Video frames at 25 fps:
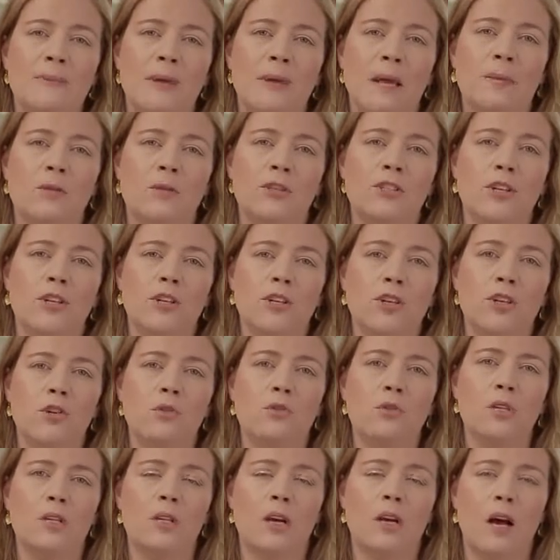to be able to
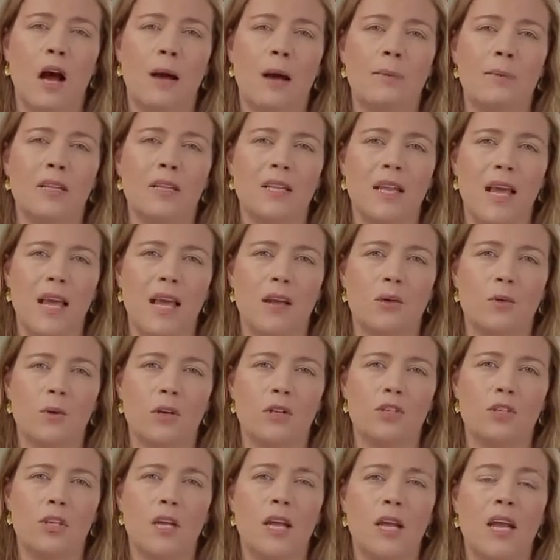use a common
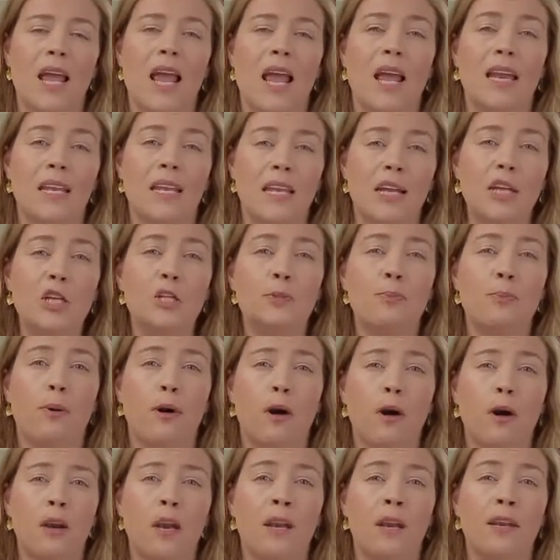language, and each
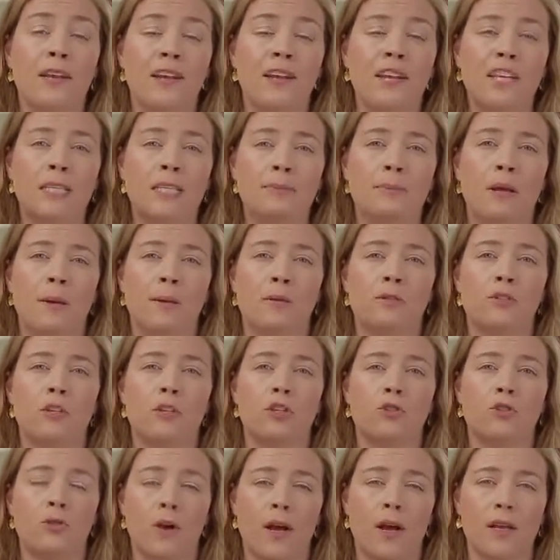party needs to be able to
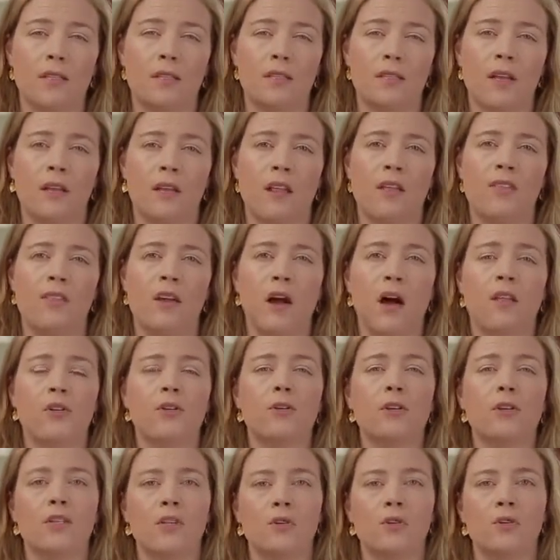trust that the
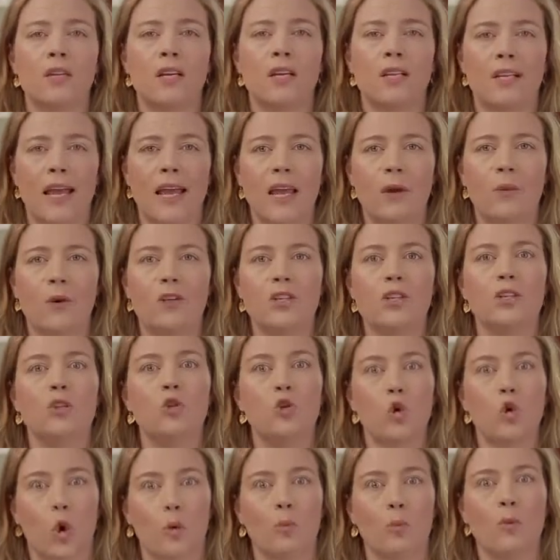other is using language in the
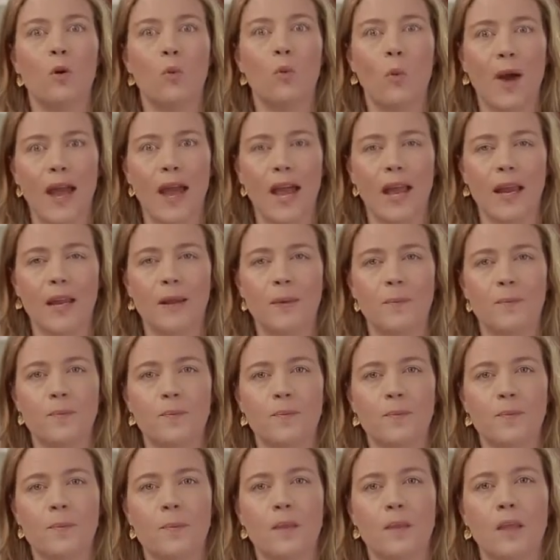normal way.
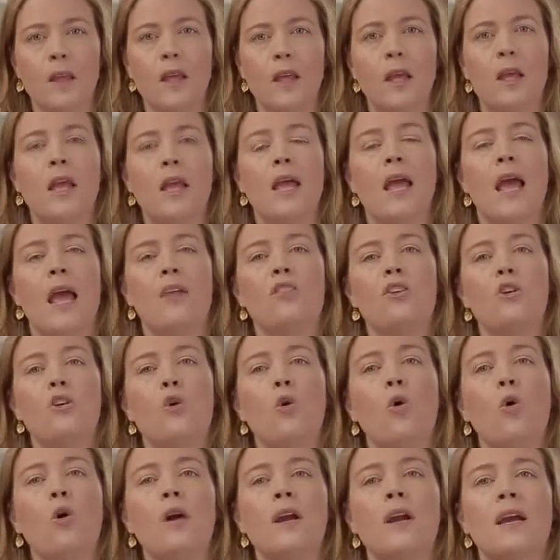And the
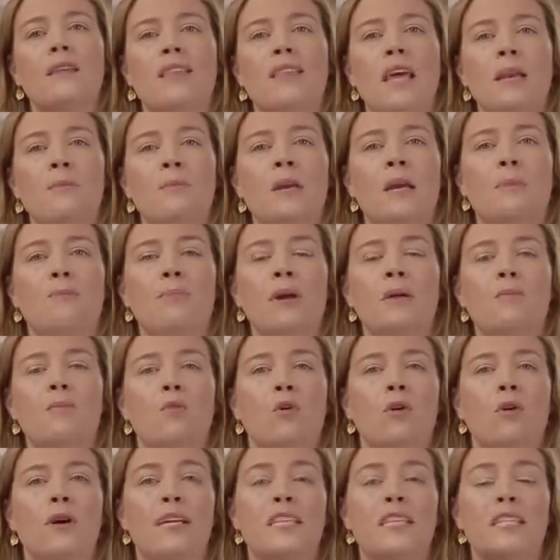court can then be a bit
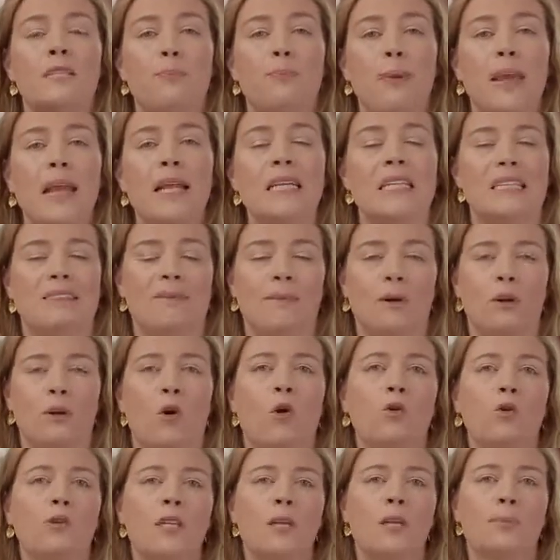more expansive about
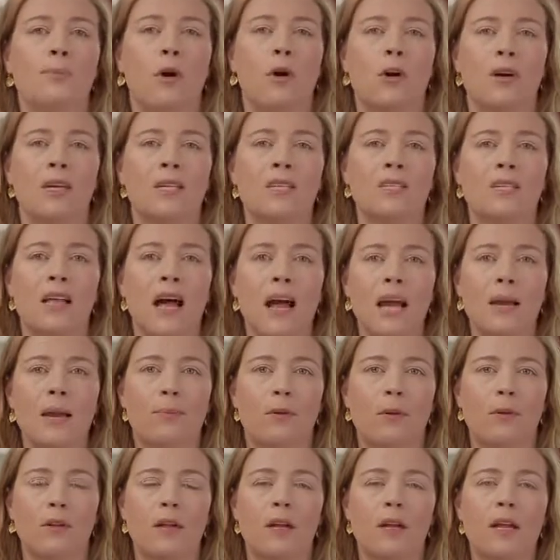holding the parties
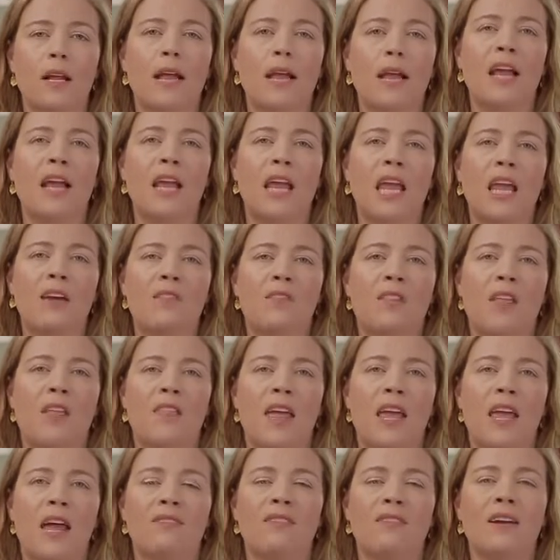liable, given that
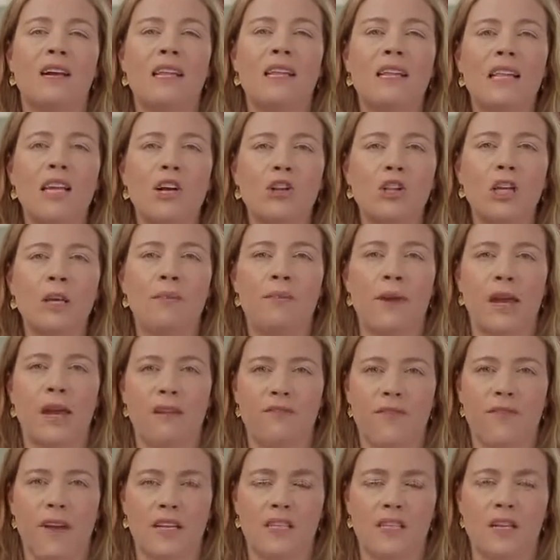they have clearly
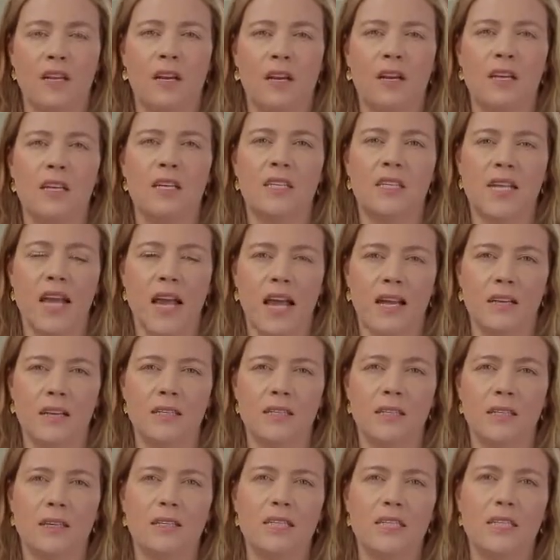manifested an
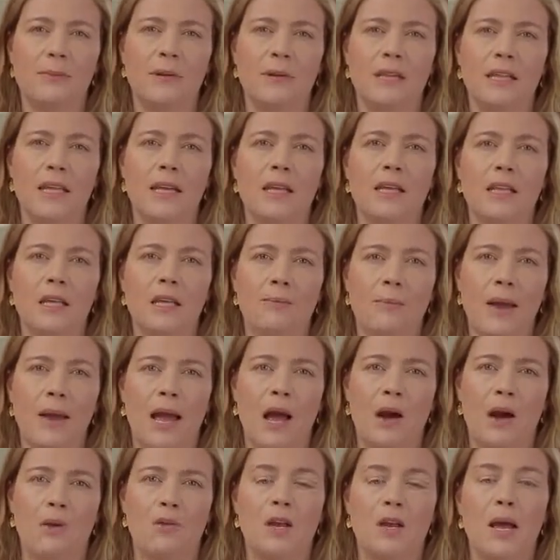intent to be legally
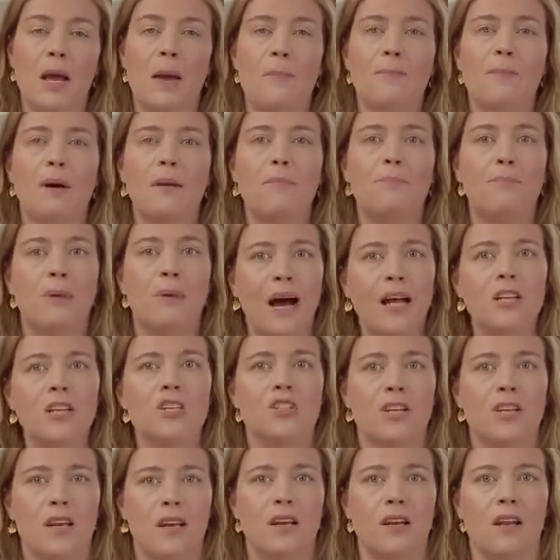bound, but
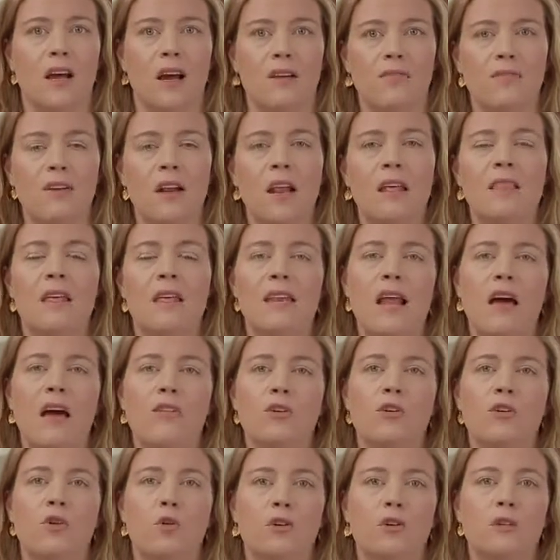botched it enough that now
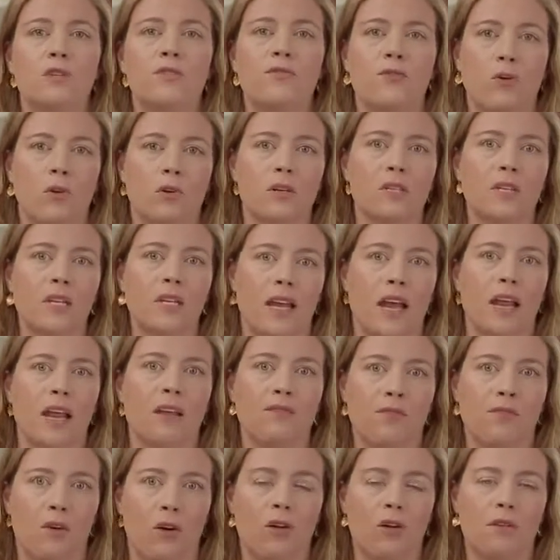the court is forced to get
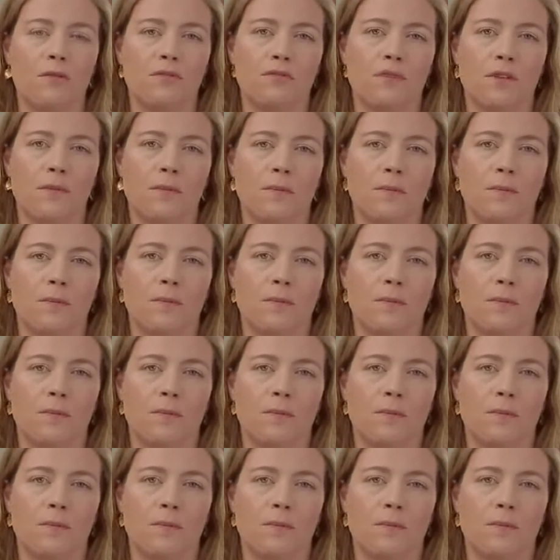involved.